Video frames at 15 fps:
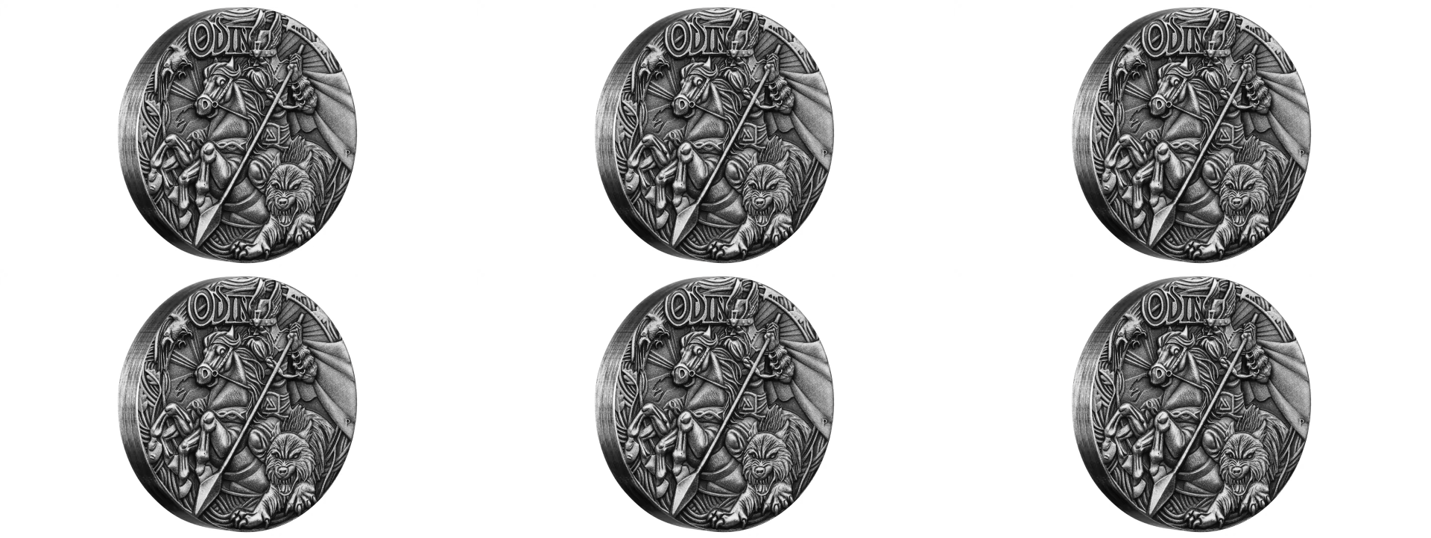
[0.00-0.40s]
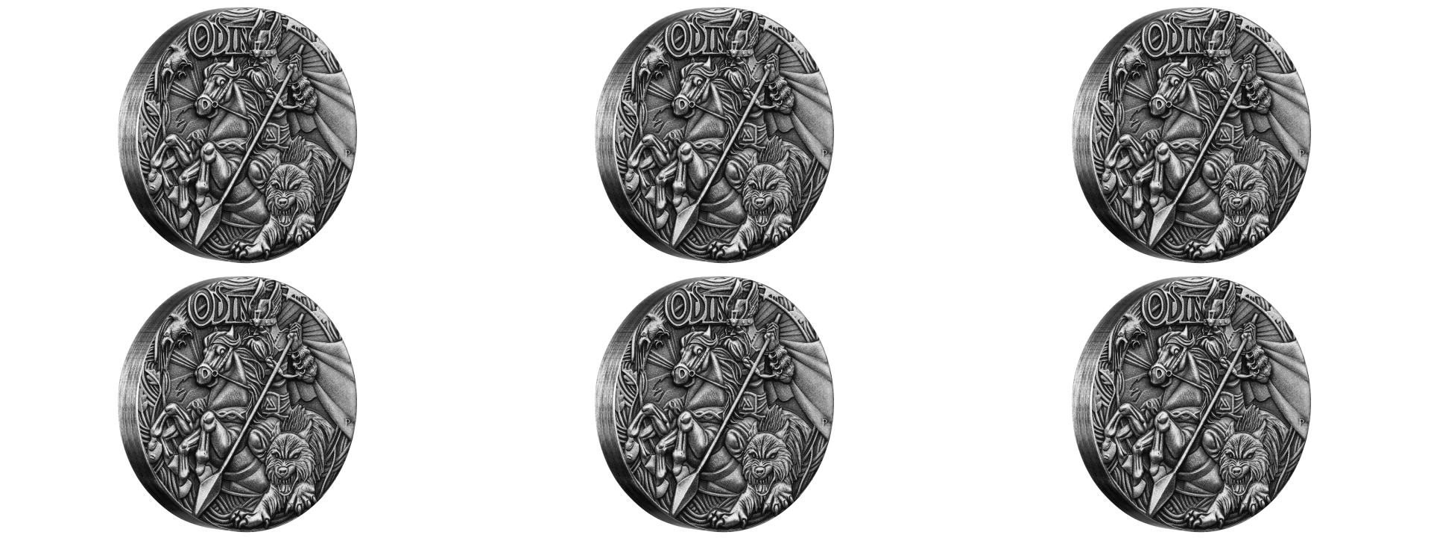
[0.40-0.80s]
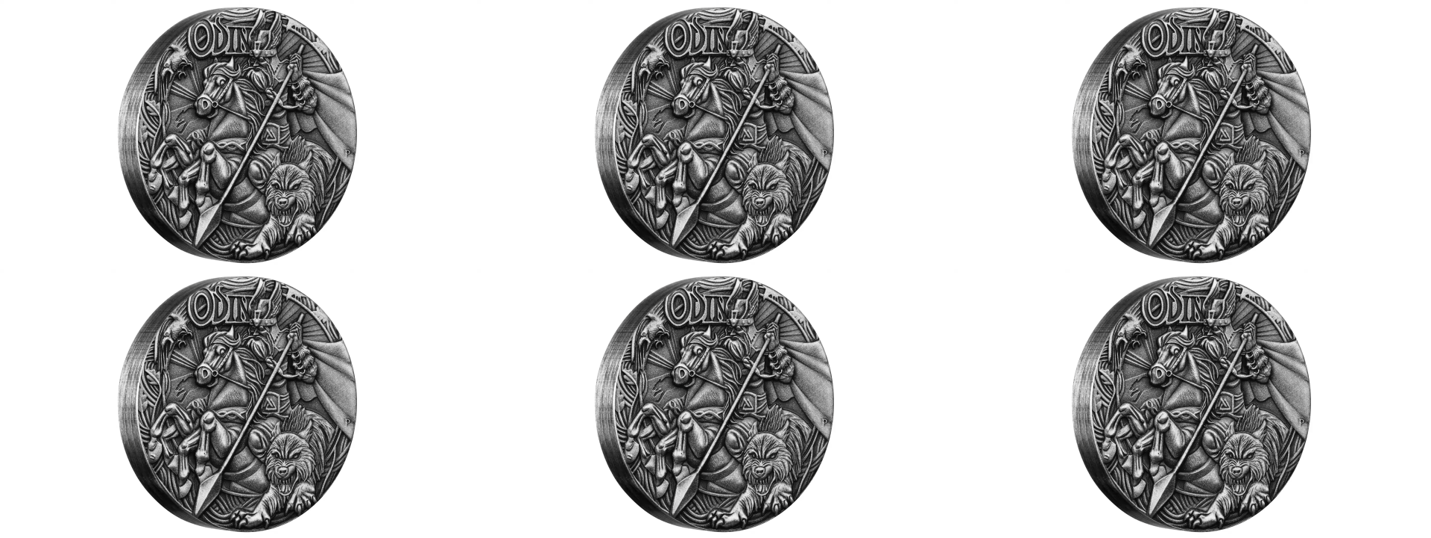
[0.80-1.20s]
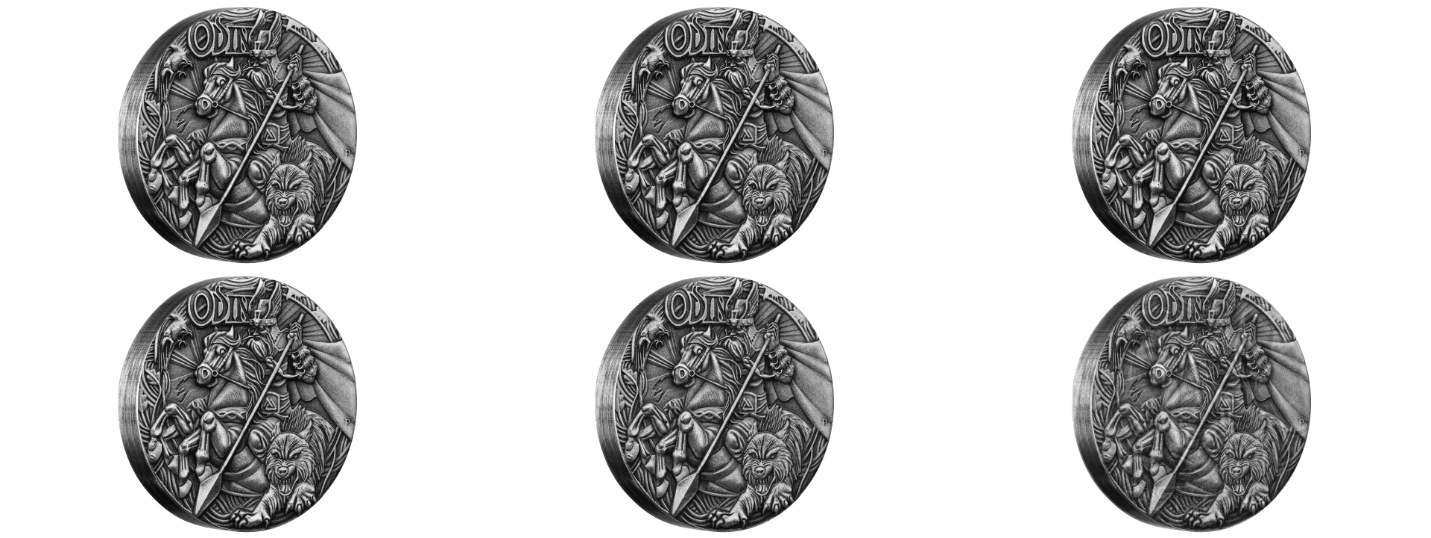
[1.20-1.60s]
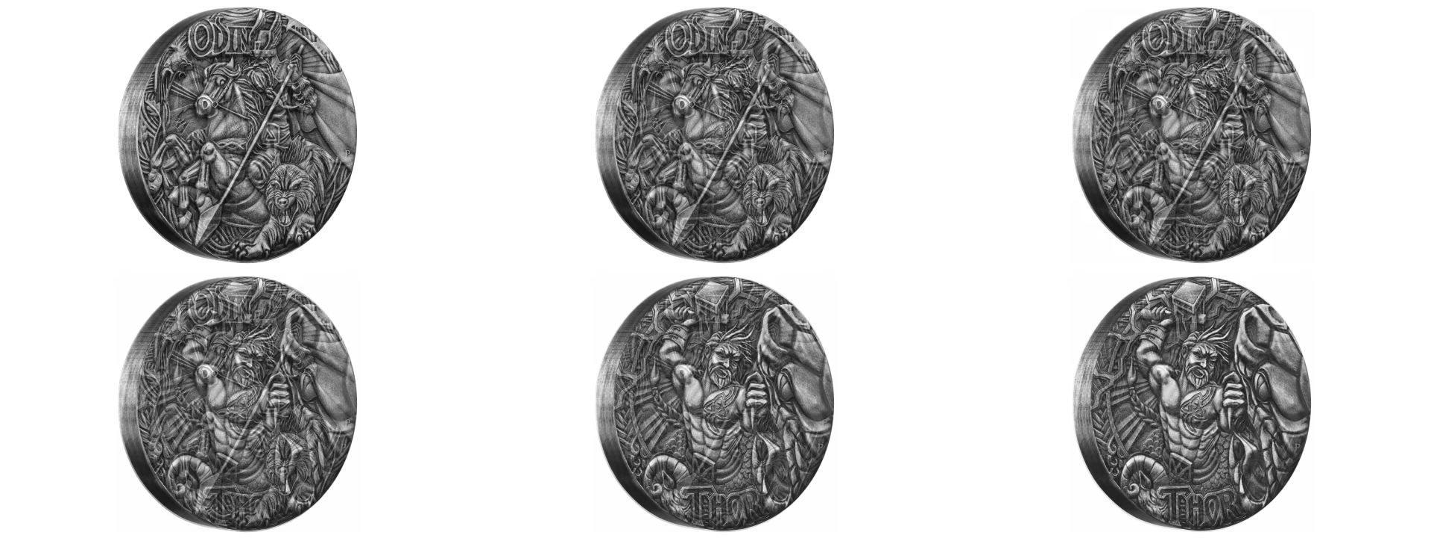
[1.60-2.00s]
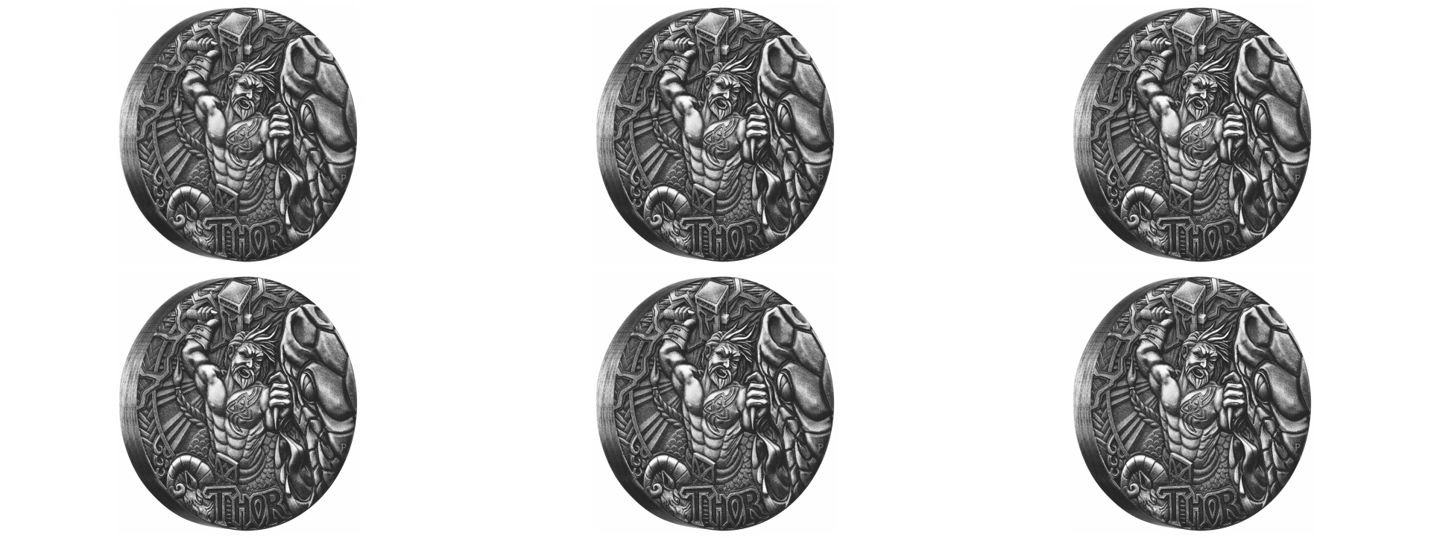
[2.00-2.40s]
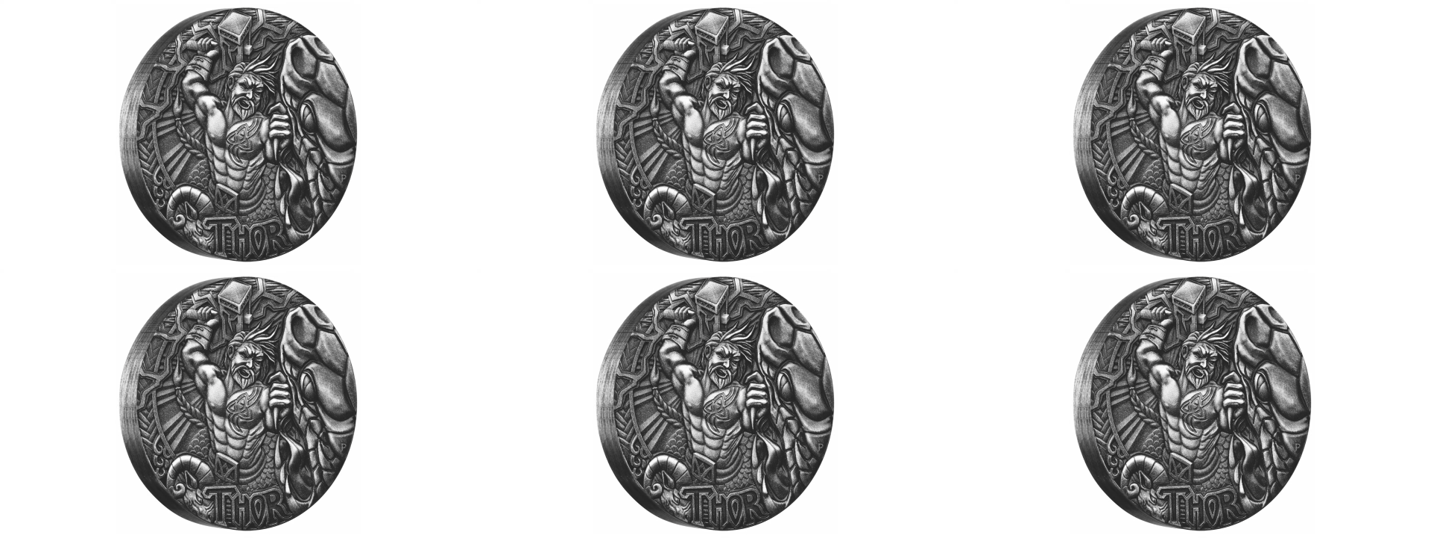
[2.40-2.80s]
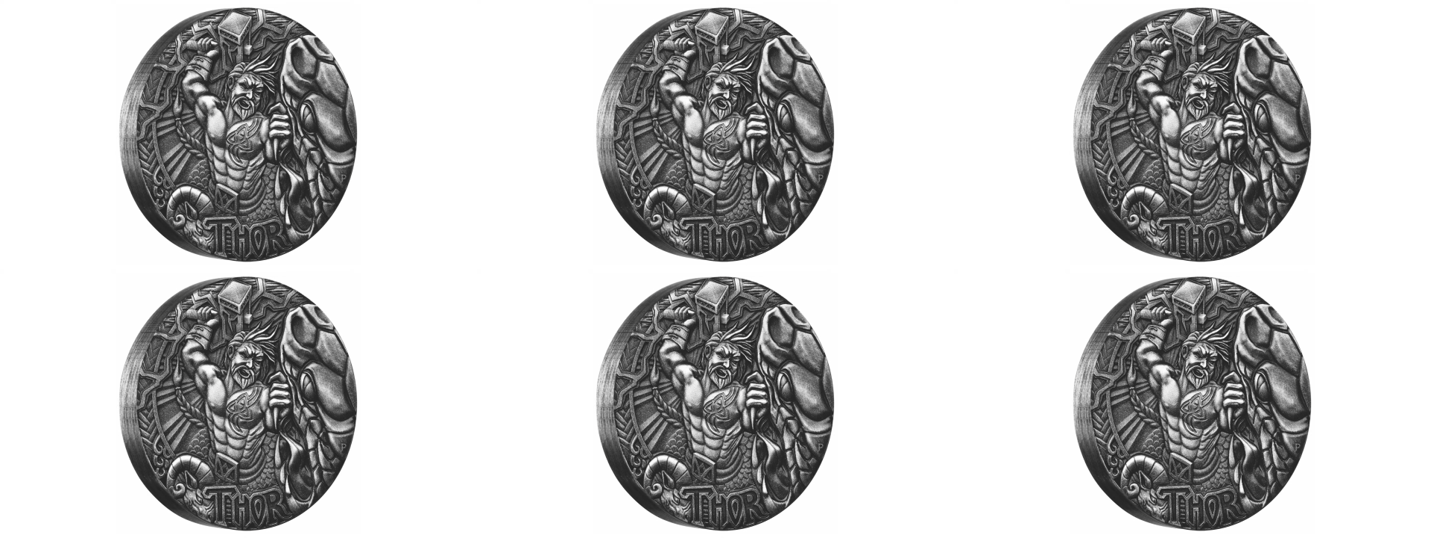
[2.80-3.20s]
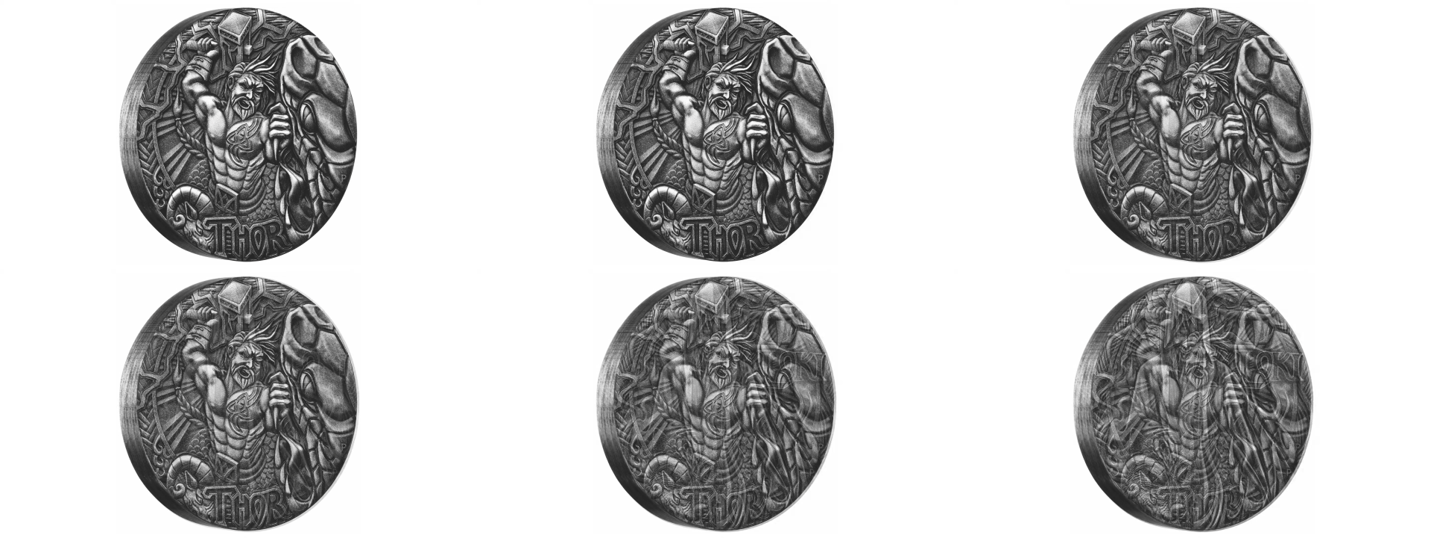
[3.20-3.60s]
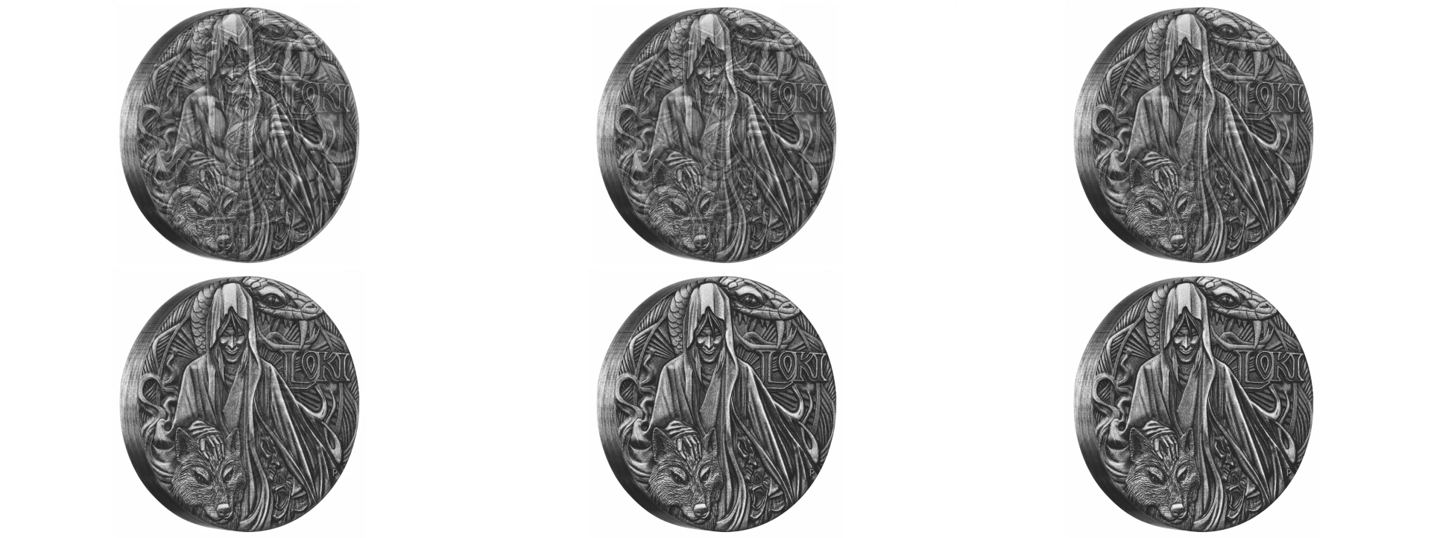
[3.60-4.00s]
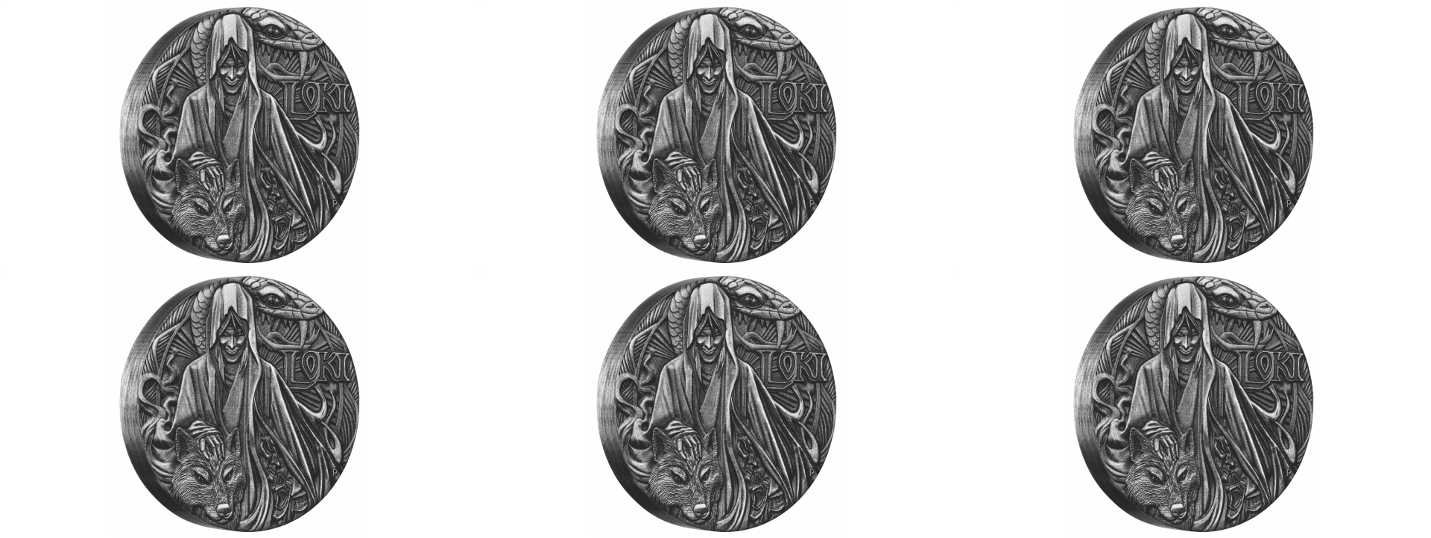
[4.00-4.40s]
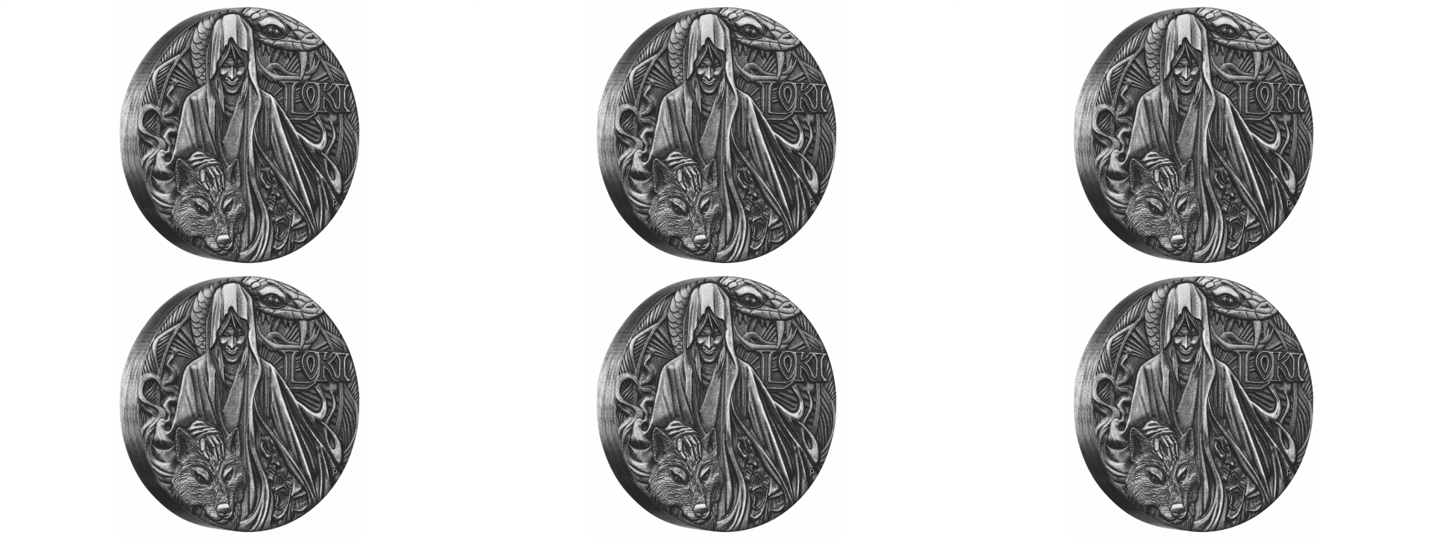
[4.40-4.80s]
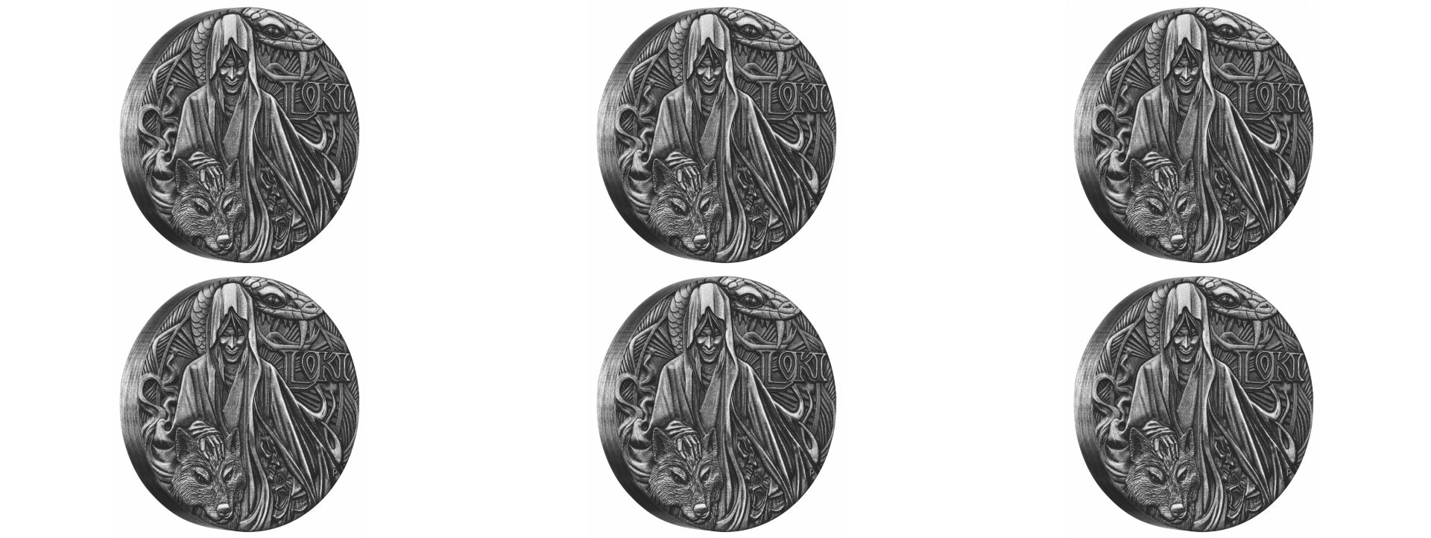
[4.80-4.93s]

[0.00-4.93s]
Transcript: Nobody's mouth can be seen.